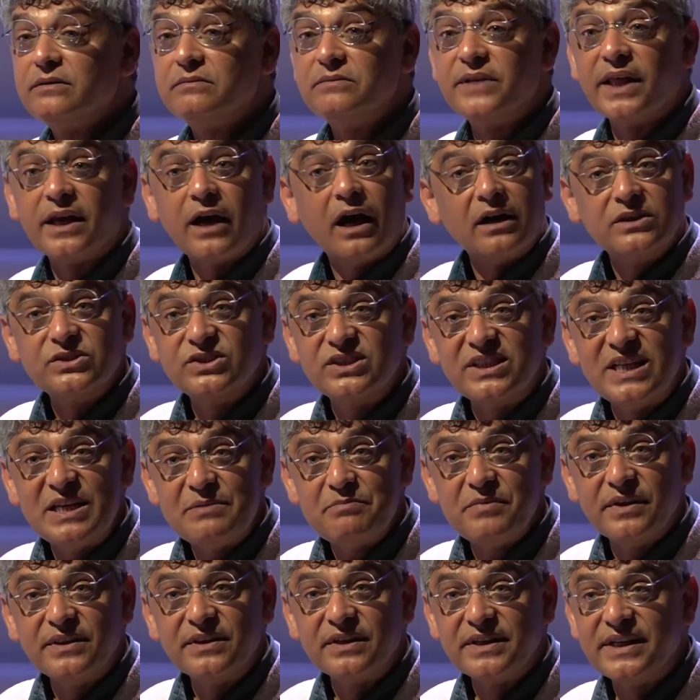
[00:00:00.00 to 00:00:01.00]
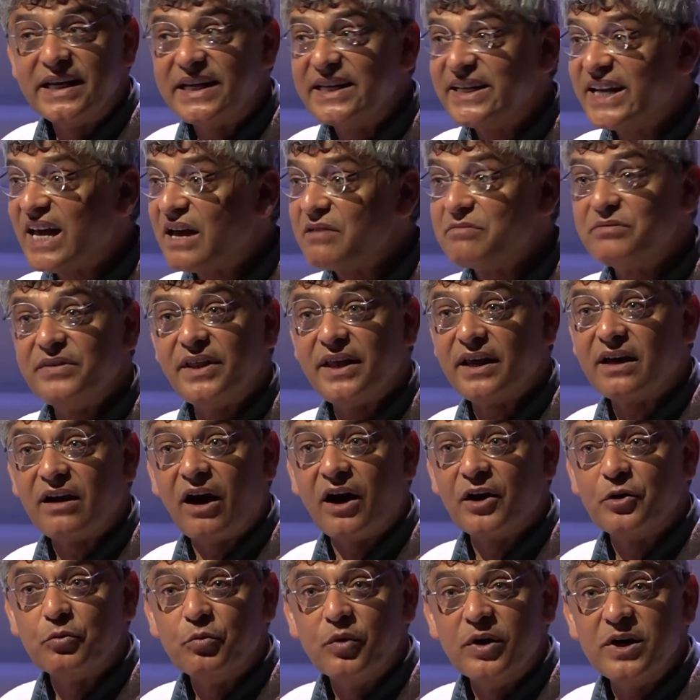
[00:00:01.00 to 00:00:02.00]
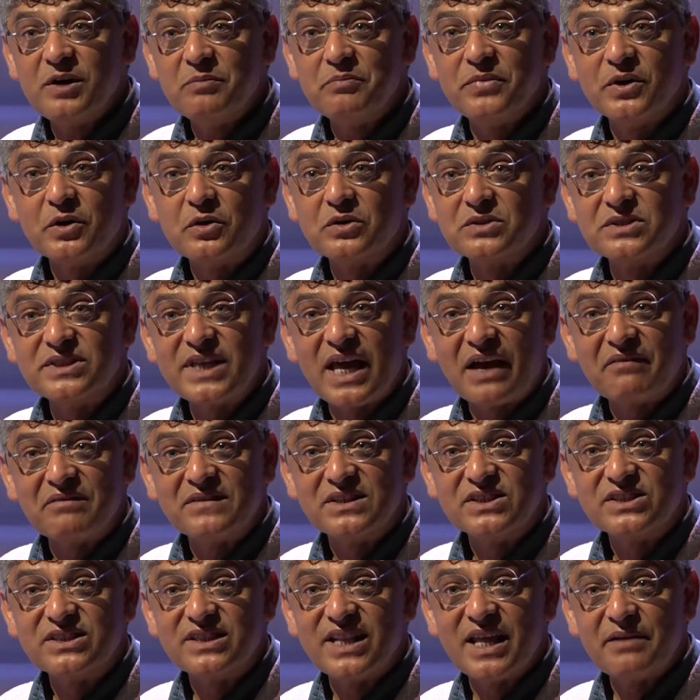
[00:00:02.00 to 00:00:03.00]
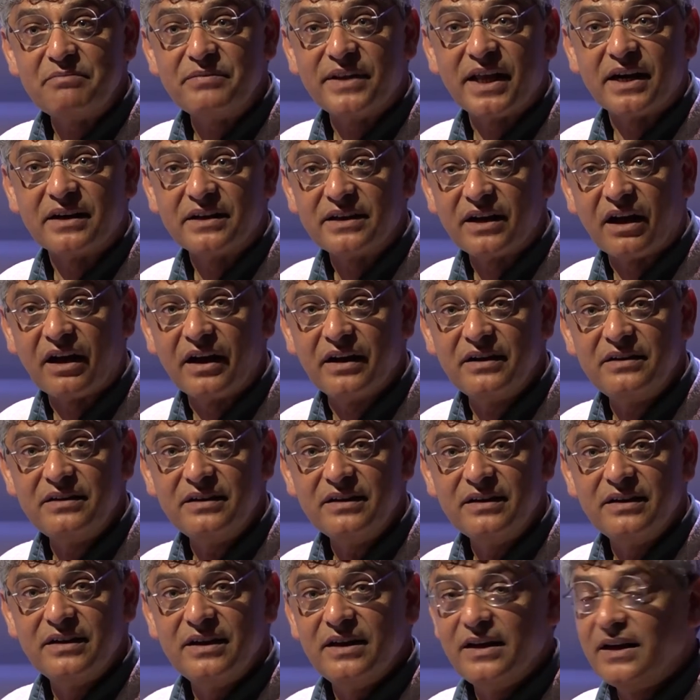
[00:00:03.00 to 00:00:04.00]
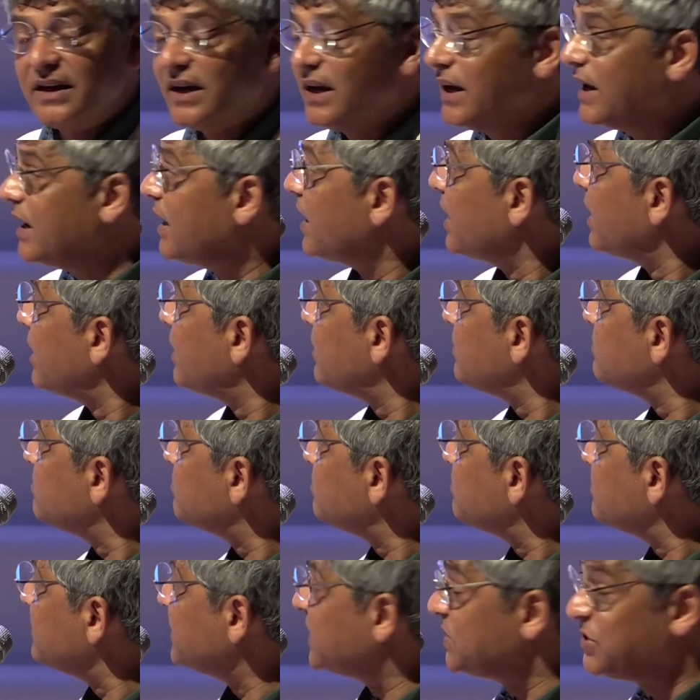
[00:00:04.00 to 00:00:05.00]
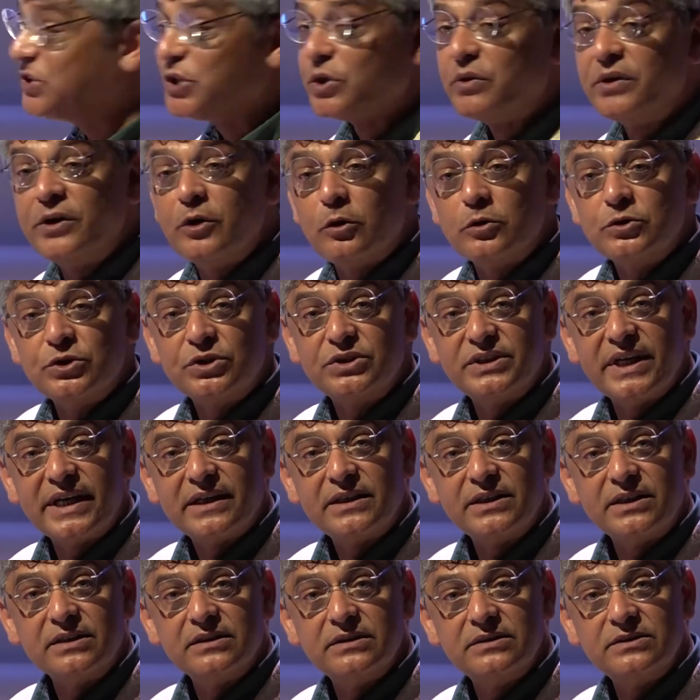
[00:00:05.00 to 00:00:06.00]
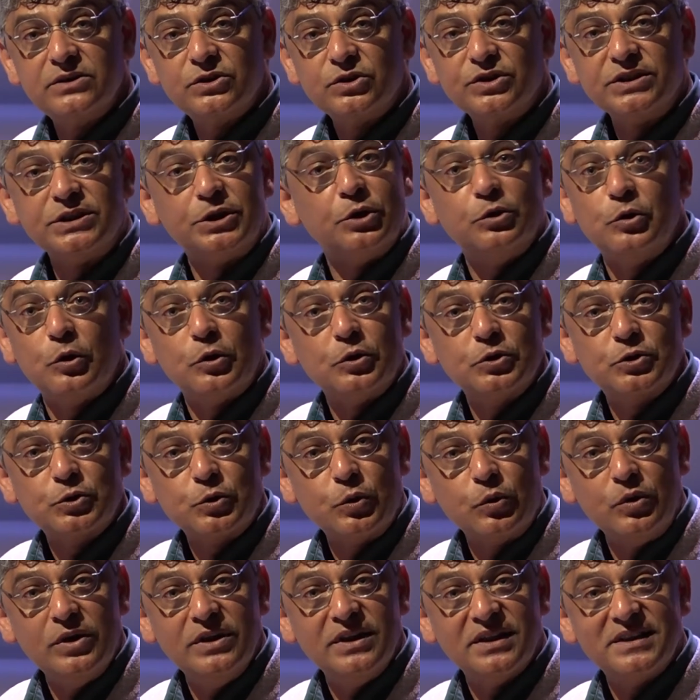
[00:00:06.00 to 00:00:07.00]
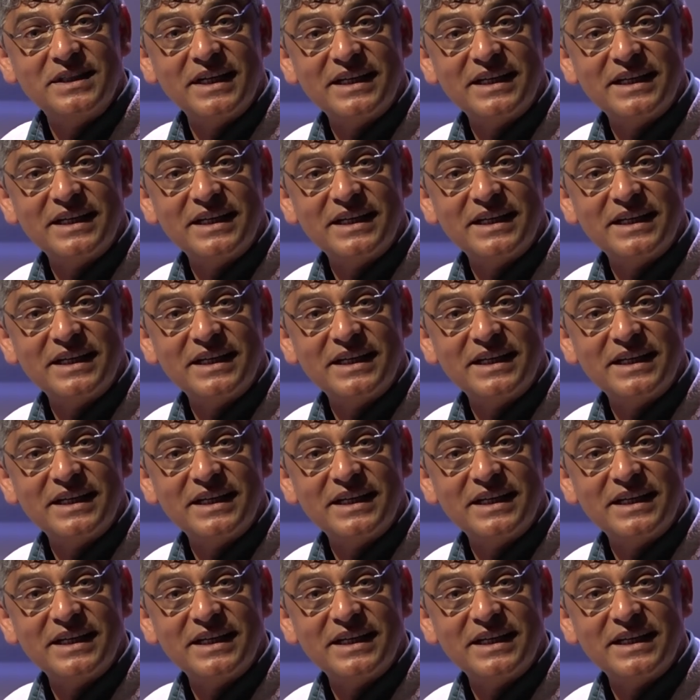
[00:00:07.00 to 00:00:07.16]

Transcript: uh, they can't sleep in the daytime, they can't work because they haven't slept, they're tired. Um, Children also take turns, they don't go to school in the